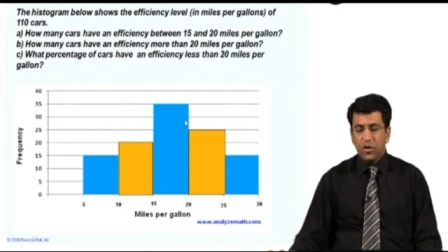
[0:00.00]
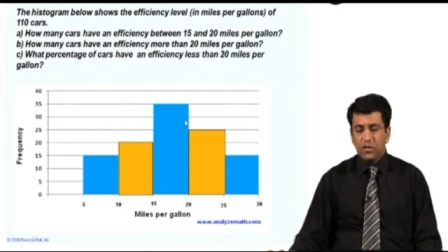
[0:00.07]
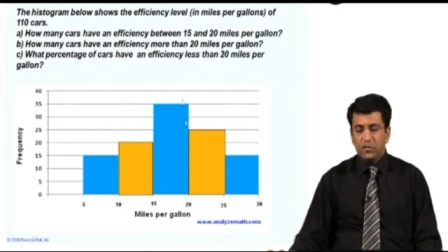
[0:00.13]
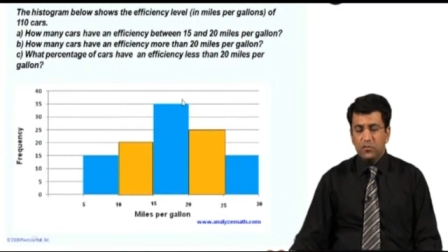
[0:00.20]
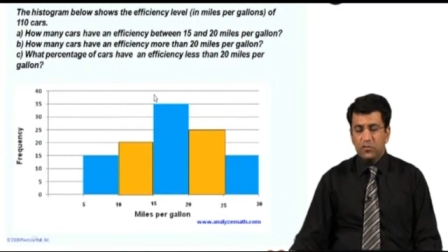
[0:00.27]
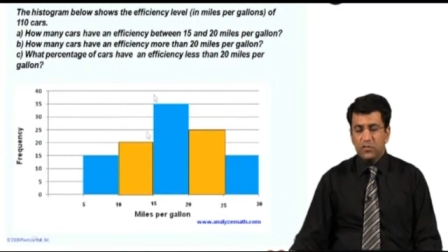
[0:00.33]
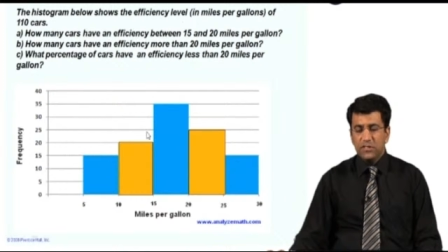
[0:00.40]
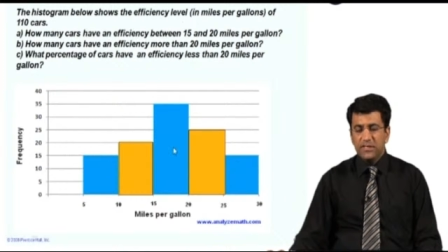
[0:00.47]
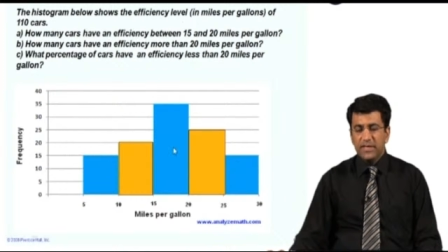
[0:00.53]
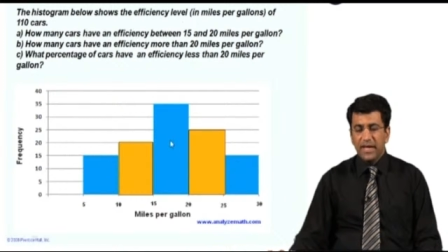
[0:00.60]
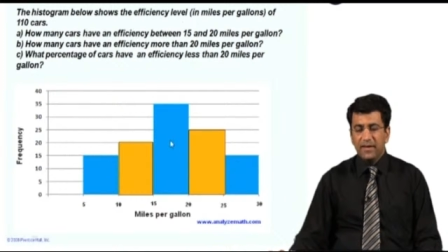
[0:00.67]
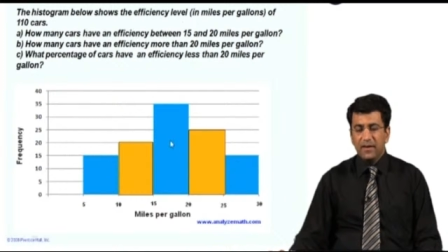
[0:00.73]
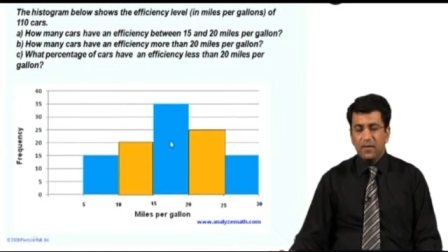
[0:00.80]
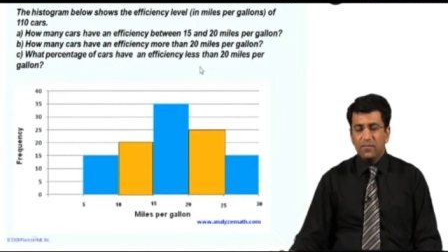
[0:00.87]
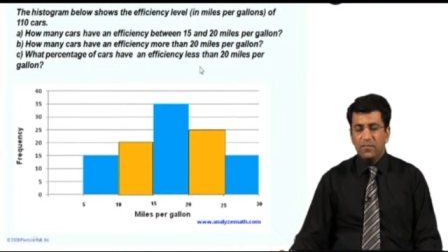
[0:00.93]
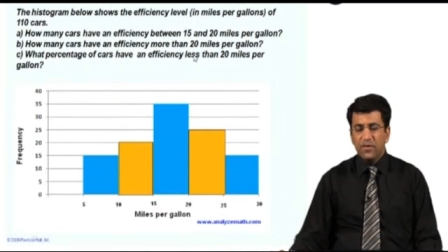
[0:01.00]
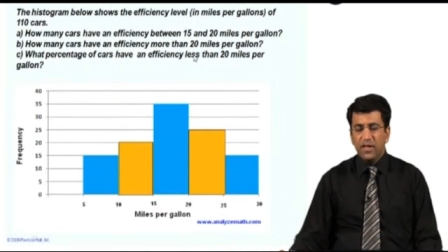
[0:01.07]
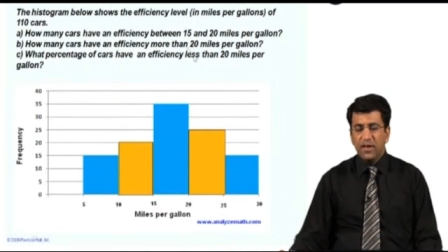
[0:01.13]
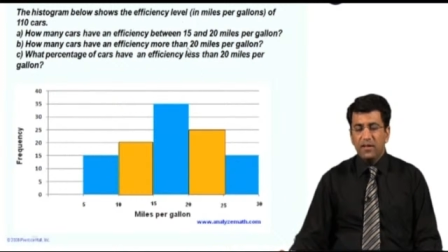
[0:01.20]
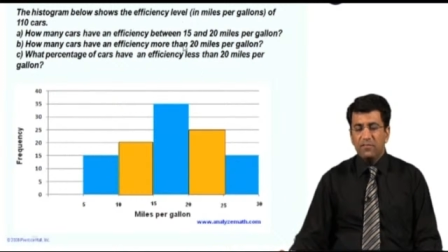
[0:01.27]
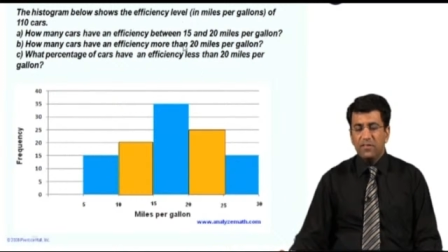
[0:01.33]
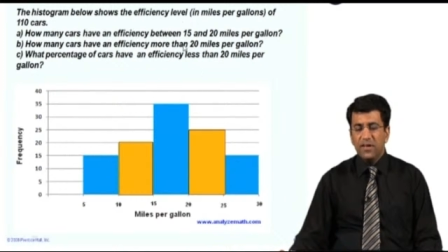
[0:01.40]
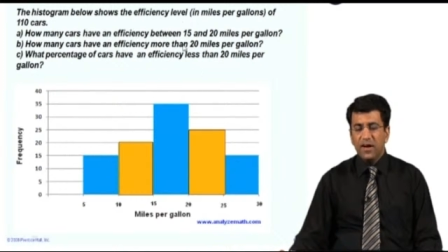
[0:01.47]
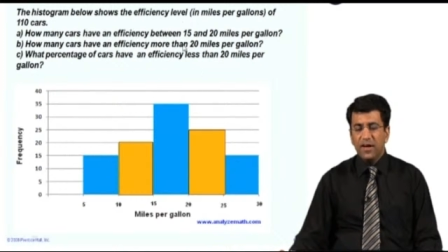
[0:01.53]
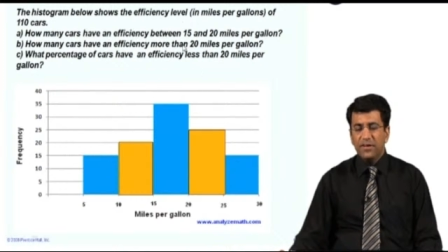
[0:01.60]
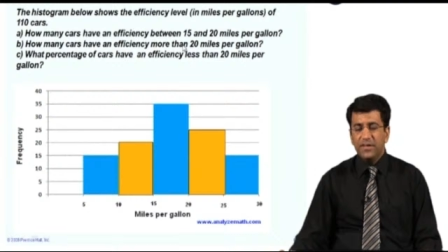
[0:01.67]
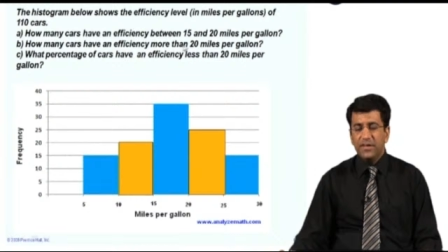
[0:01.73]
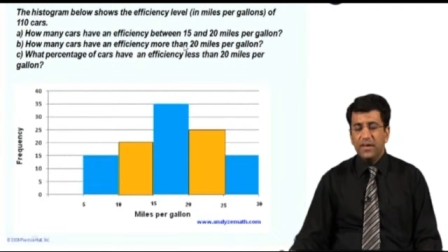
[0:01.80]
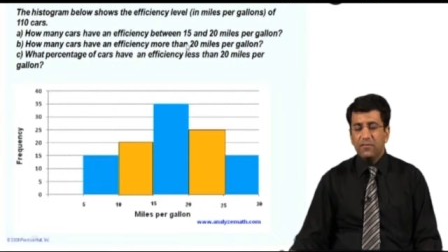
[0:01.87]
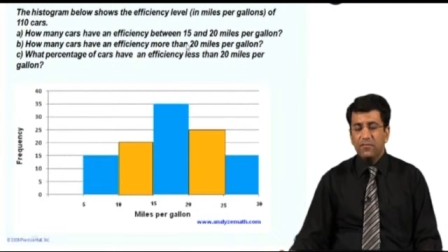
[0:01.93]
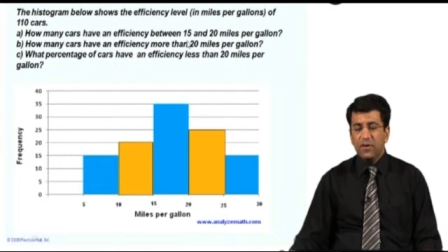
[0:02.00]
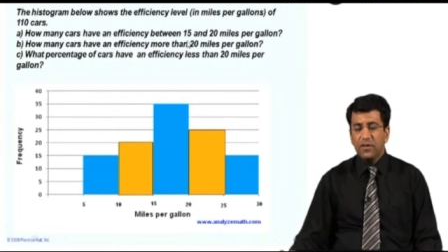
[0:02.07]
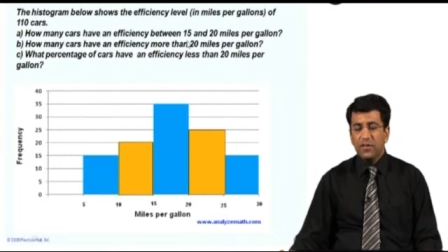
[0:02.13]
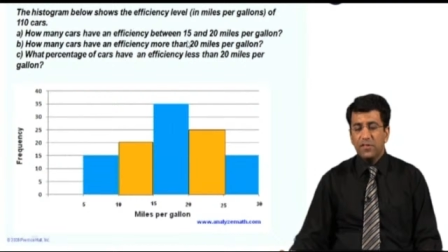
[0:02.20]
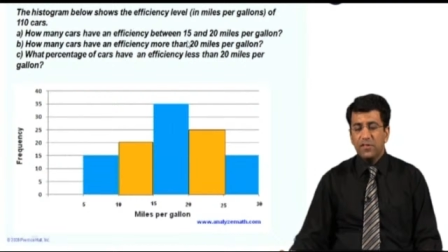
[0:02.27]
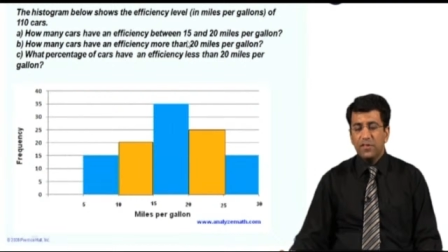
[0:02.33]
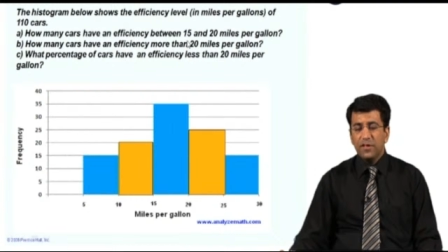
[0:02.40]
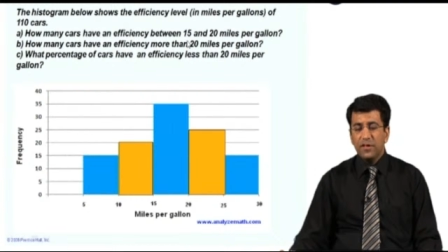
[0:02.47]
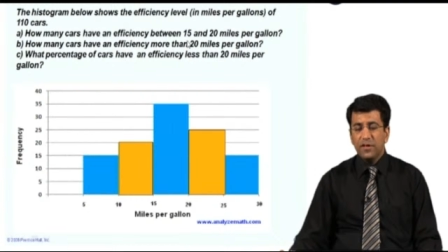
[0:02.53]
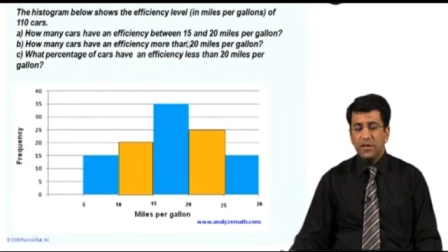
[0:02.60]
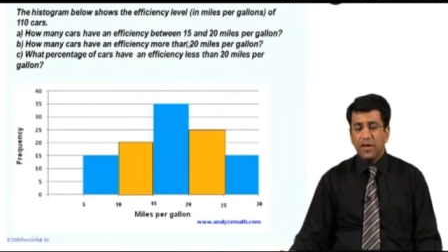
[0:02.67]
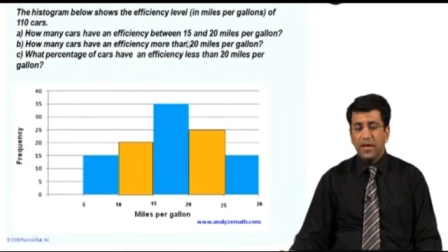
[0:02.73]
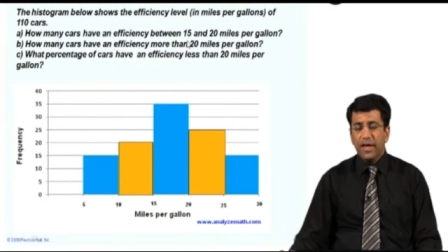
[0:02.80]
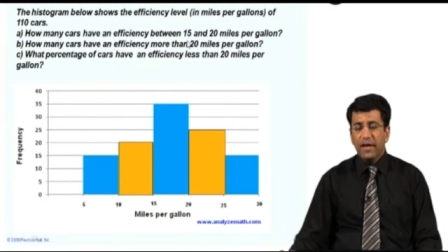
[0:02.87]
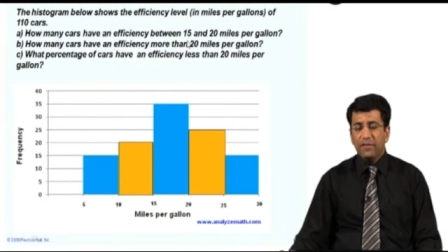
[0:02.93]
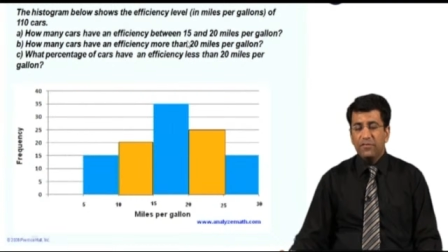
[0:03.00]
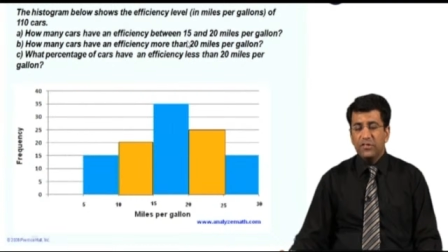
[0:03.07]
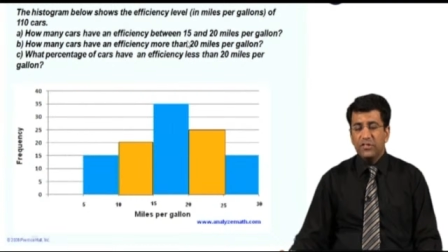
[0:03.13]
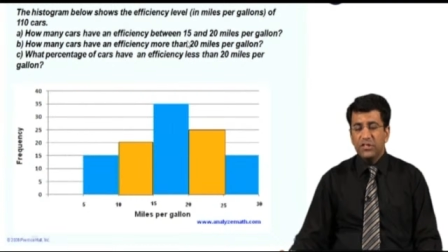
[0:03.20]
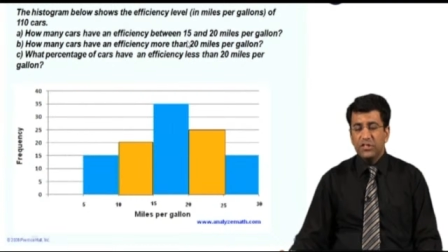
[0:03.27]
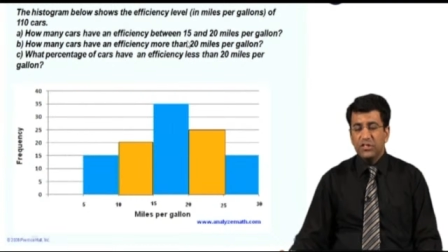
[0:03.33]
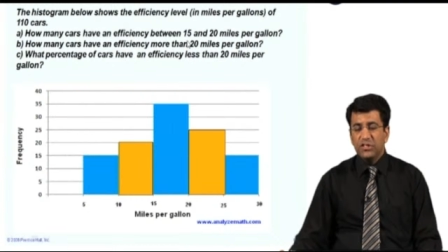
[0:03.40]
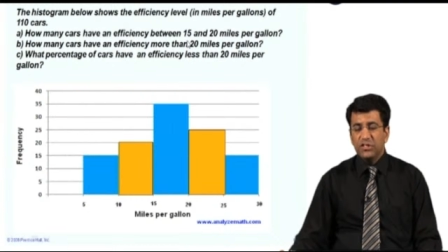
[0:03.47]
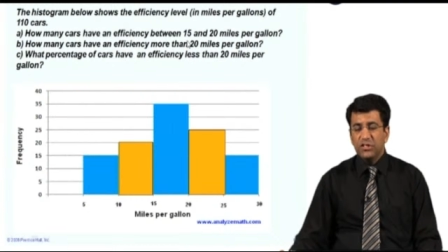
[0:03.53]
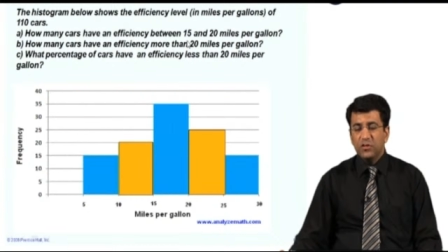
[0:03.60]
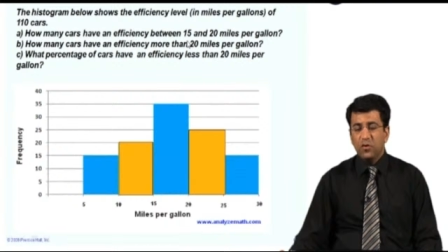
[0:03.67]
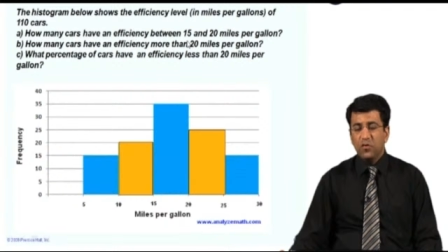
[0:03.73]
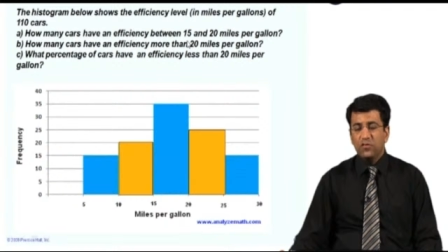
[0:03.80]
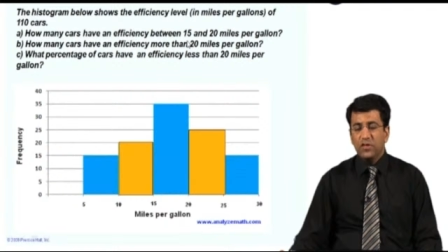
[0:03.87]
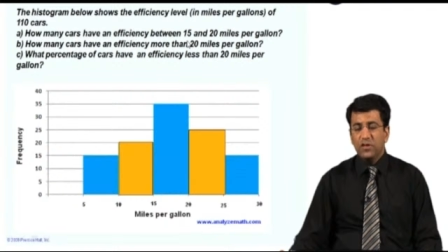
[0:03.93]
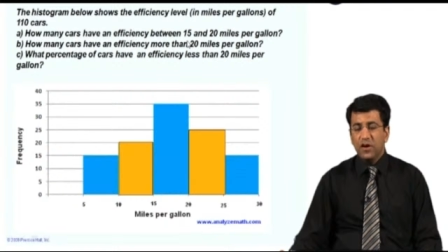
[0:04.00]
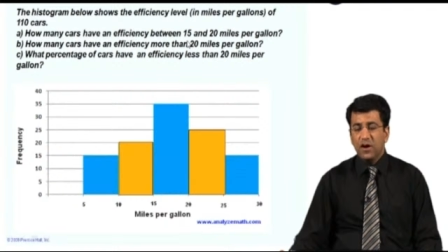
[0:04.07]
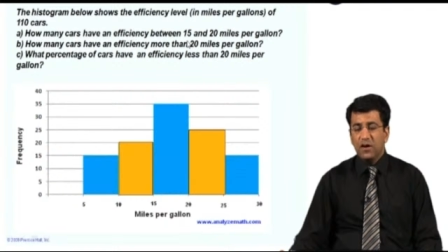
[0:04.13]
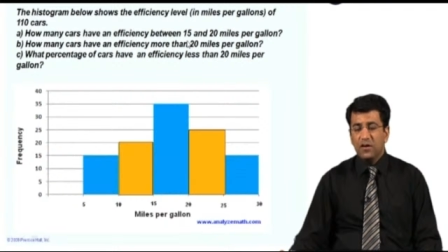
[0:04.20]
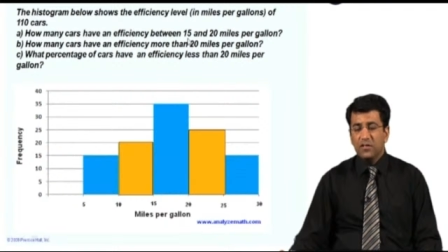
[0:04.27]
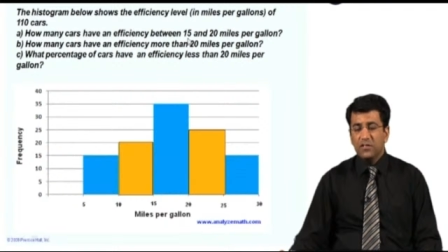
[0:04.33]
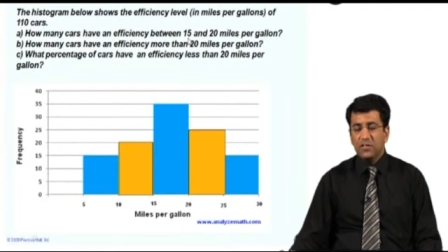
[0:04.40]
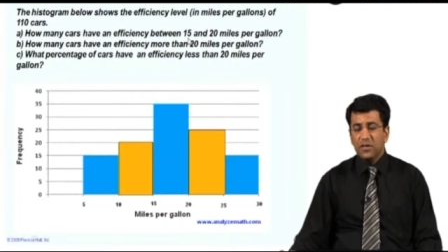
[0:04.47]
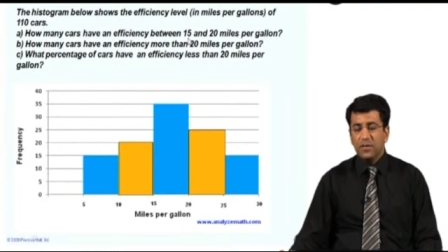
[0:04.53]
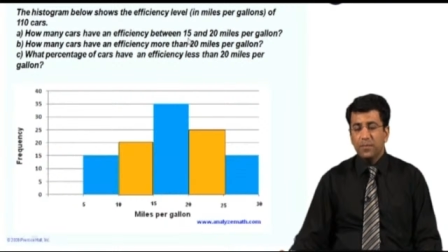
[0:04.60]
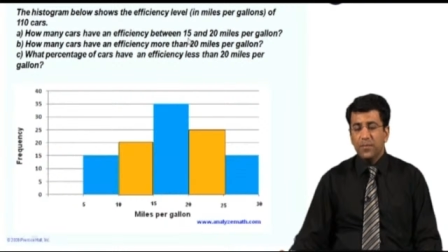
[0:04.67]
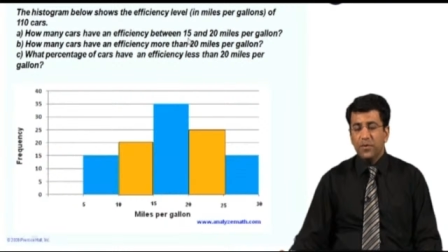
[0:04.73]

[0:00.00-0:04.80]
going through this diagram we can have the idea that what is the efficiency of the cars